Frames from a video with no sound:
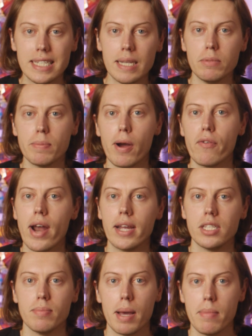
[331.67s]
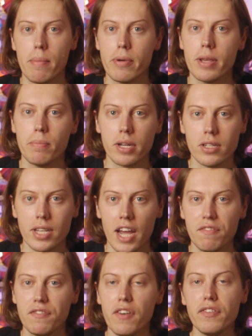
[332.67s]
seems about right to my memory because
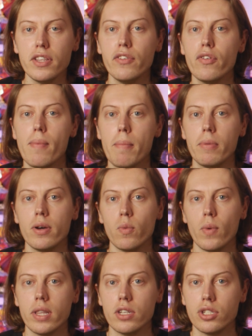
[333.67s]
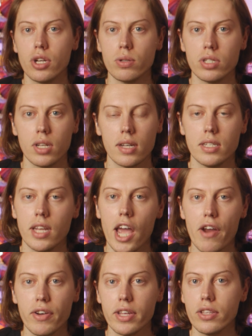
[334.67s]
I vividly remember when the show started
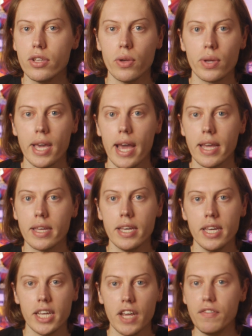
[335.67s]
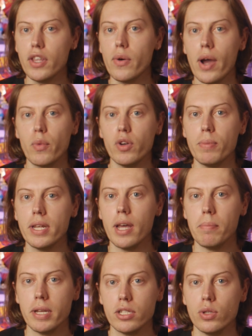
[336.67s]
airing in the UK, even though I would have been a
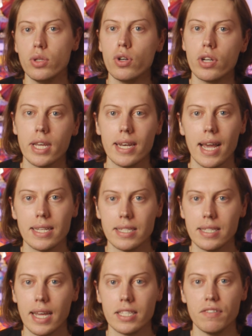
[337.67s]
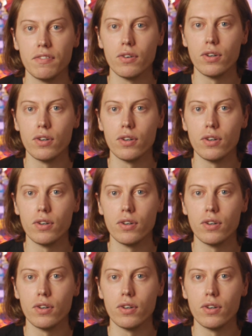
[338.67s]
bit too young in 1994.